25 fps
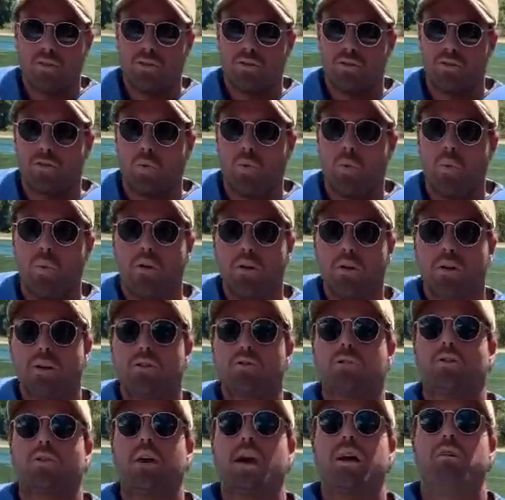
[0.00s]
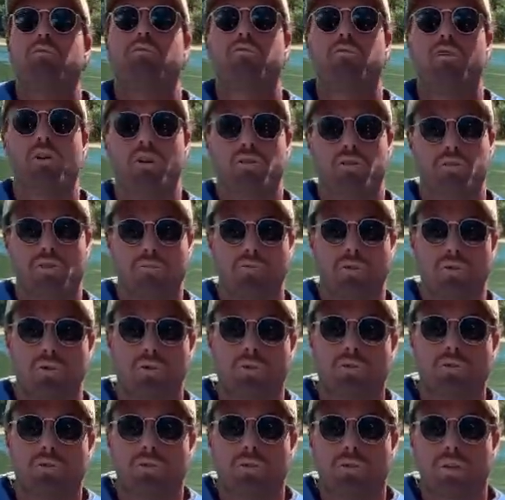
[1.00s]
So what we're going to look at first of
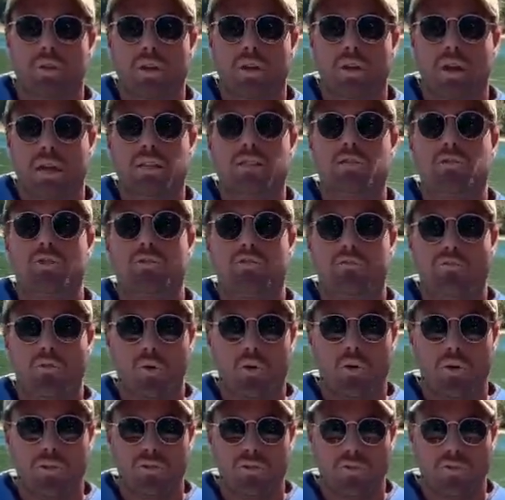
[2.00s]
all is the forward